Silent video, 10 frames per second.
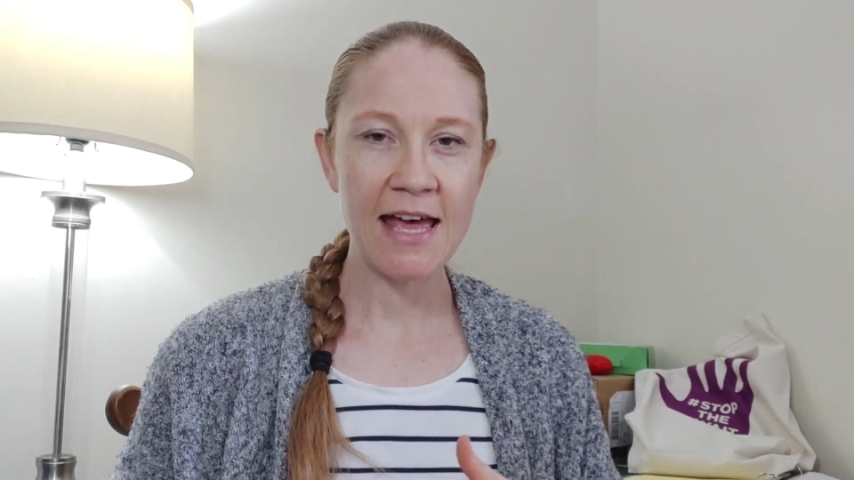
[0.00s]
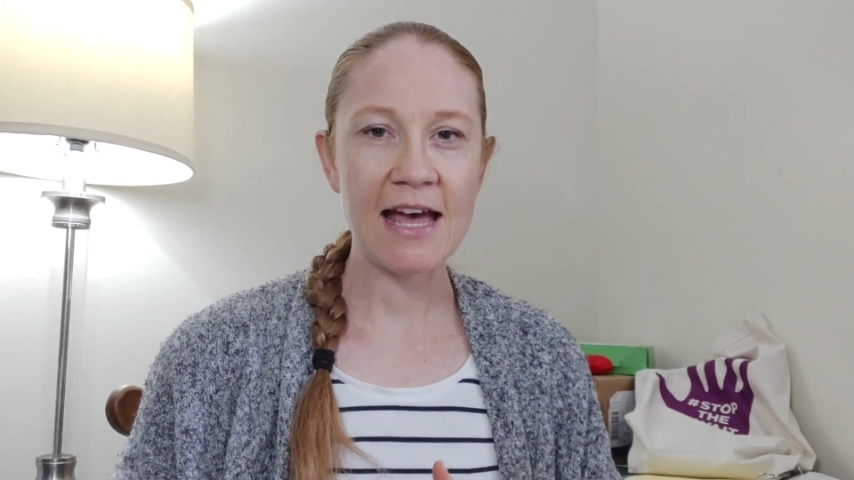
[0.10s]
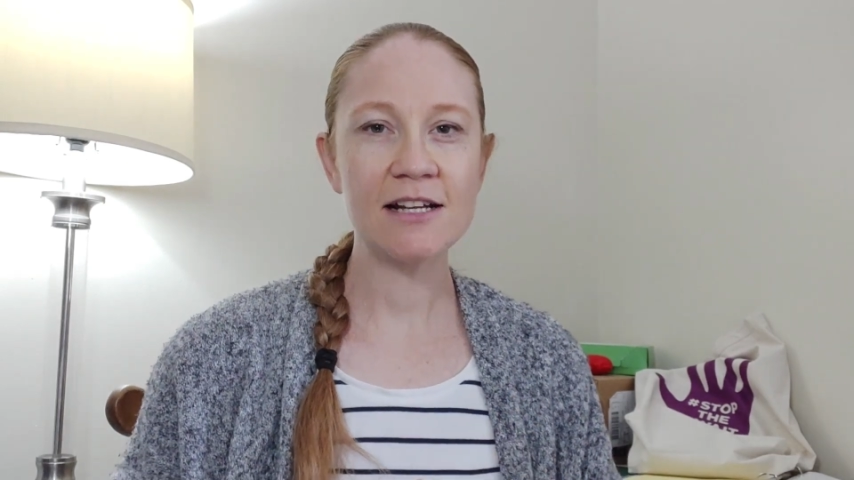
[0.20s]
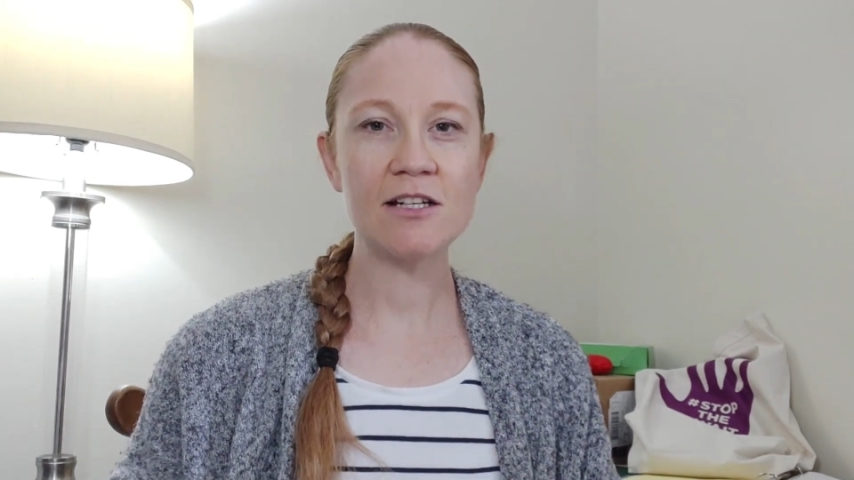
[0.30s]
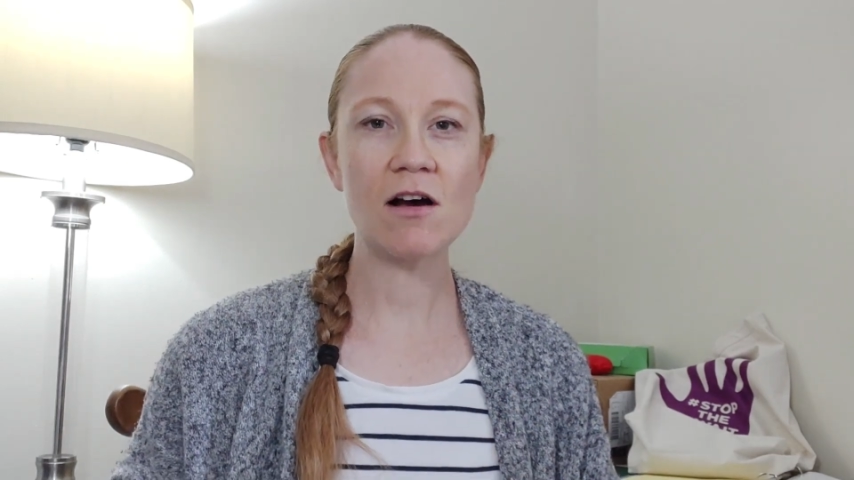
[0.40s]

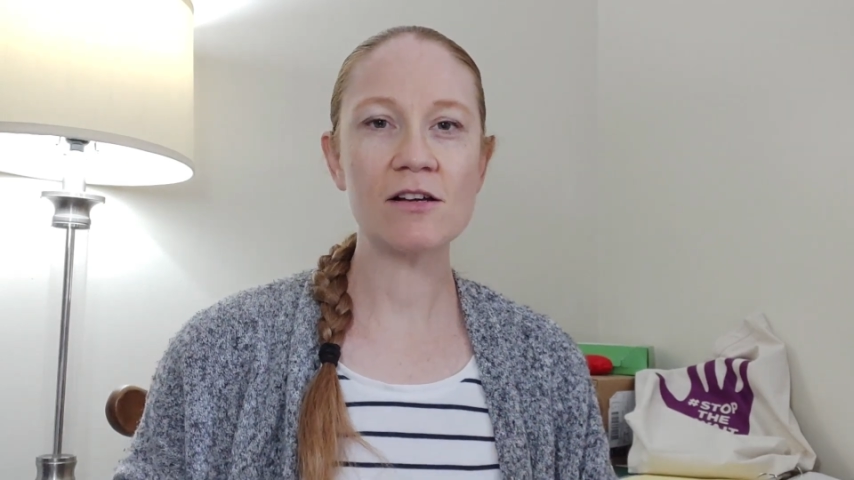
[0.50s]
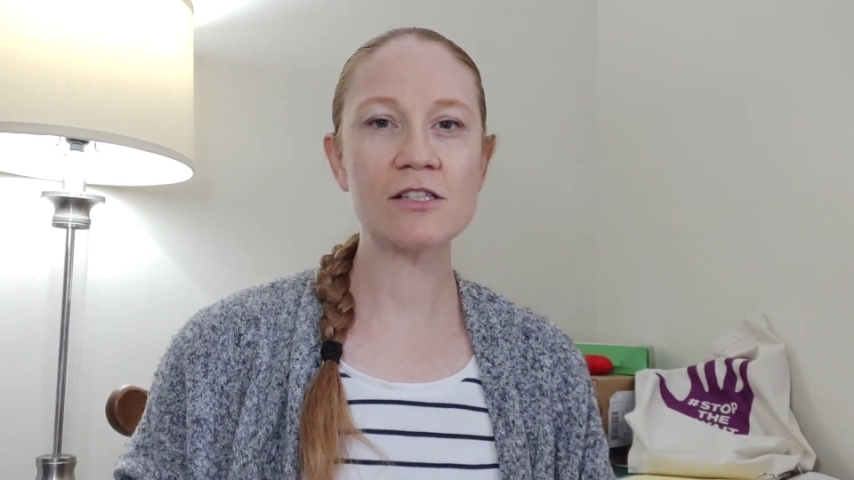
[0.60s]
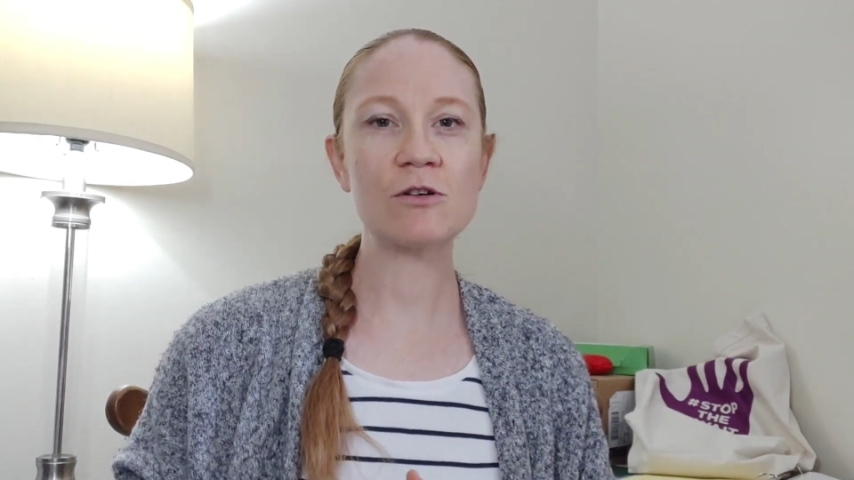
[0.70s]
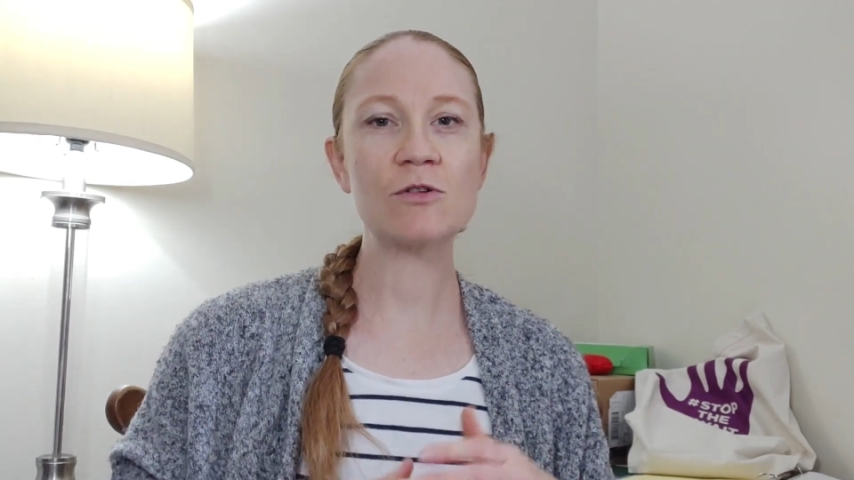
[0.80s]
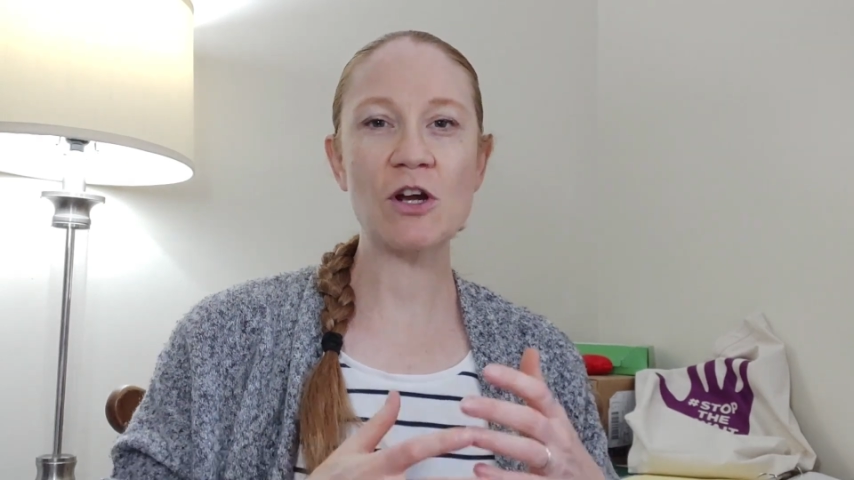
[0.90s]
and to
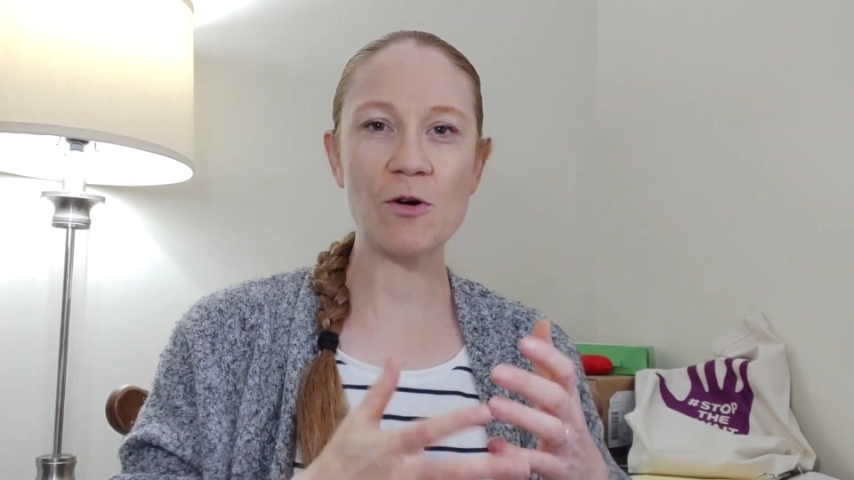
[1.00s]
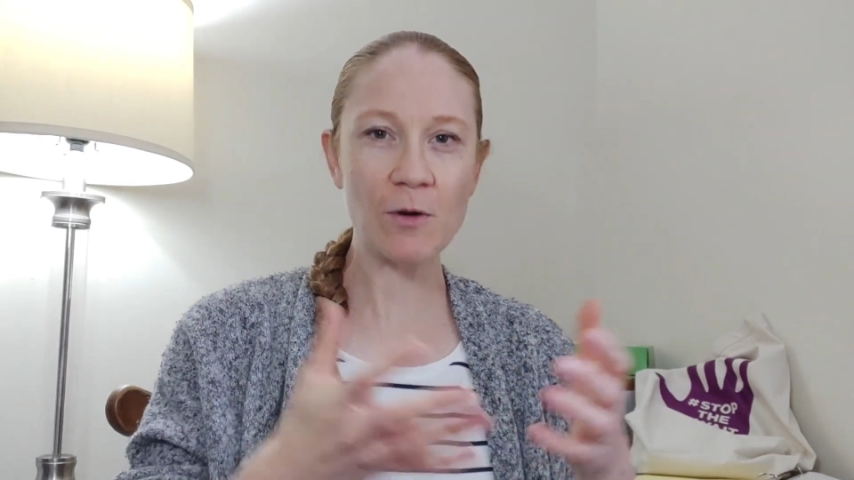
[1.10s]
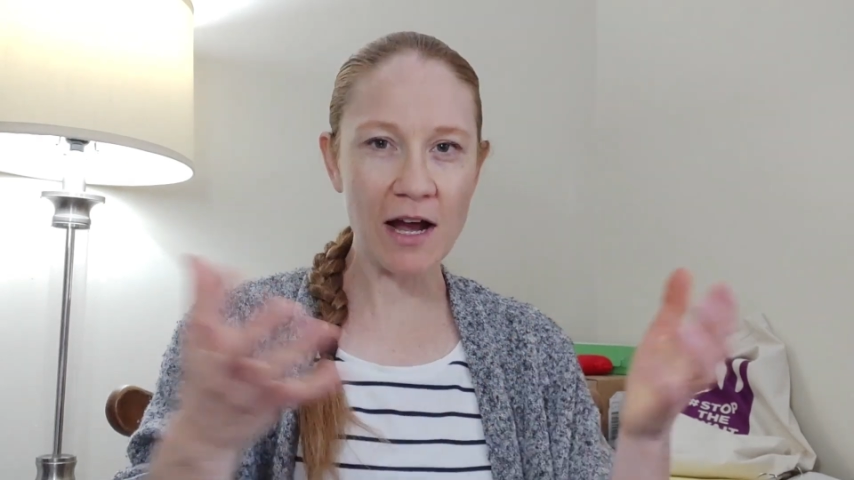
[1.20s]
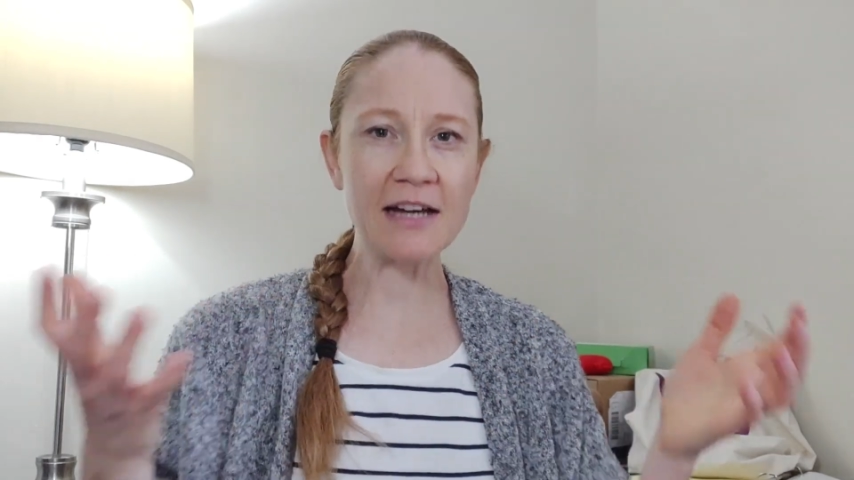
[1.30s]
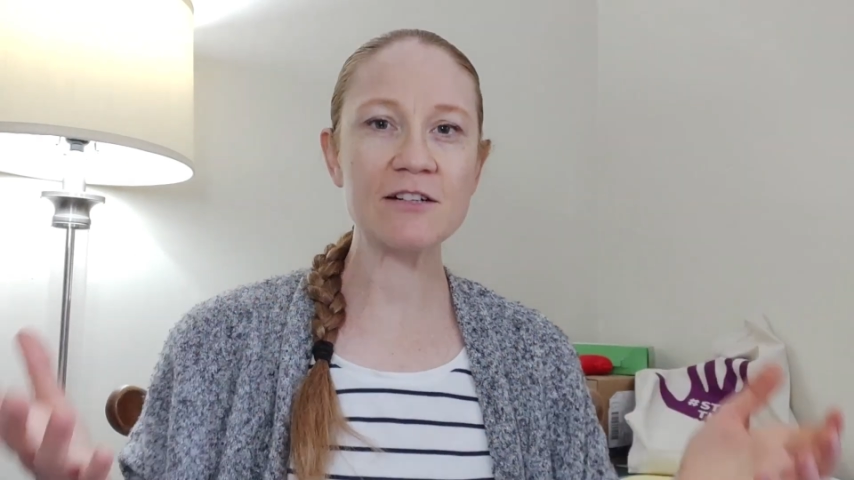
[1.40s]
also know
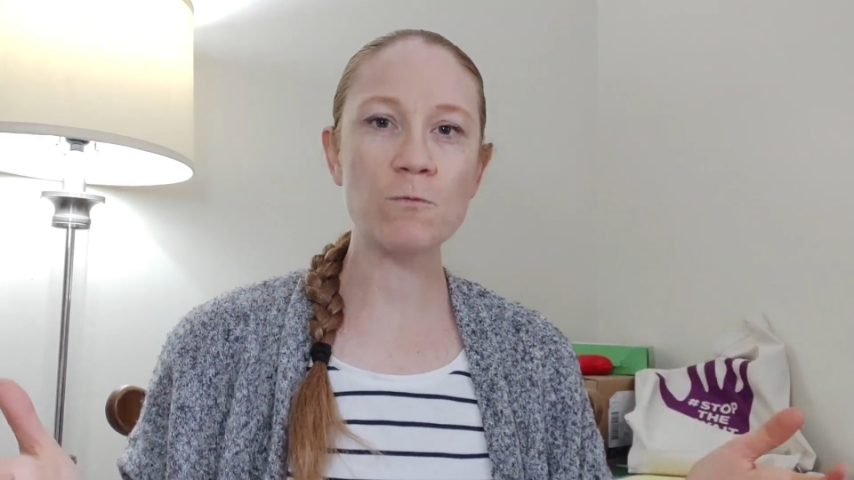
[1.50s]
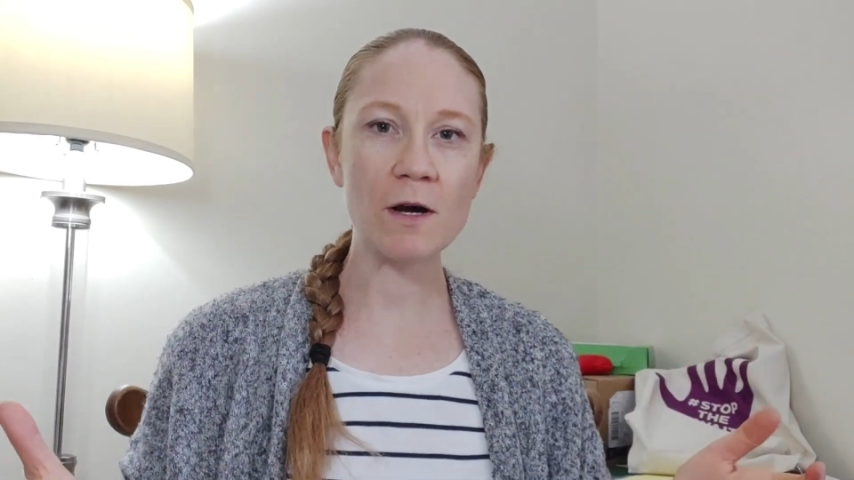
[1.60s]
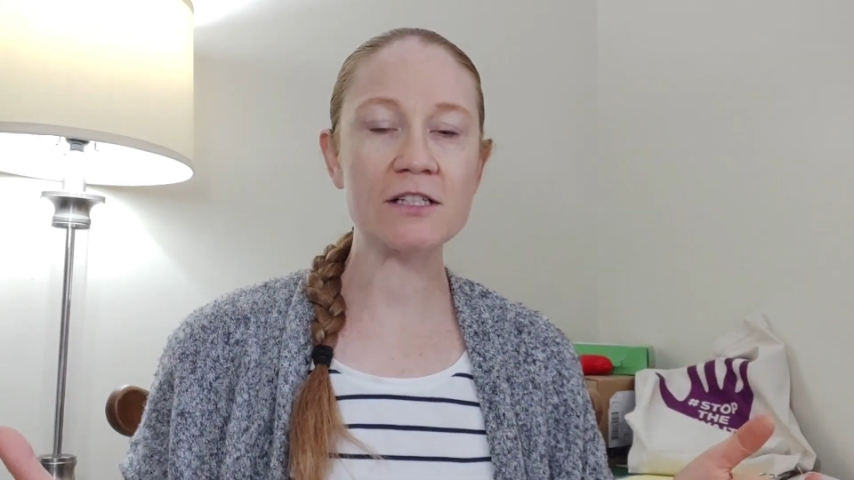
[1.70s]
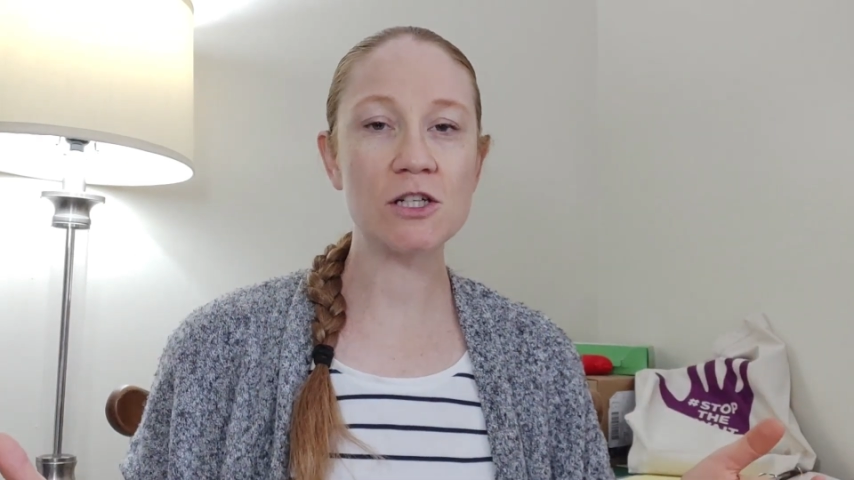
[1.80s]
kind of what